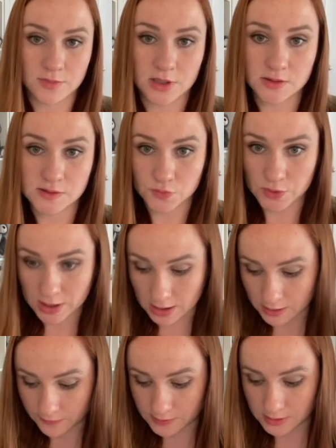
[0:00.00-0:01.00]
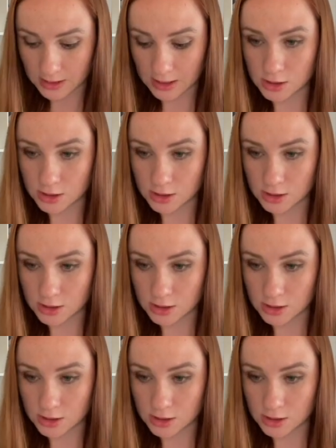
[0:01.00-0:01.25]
because we have the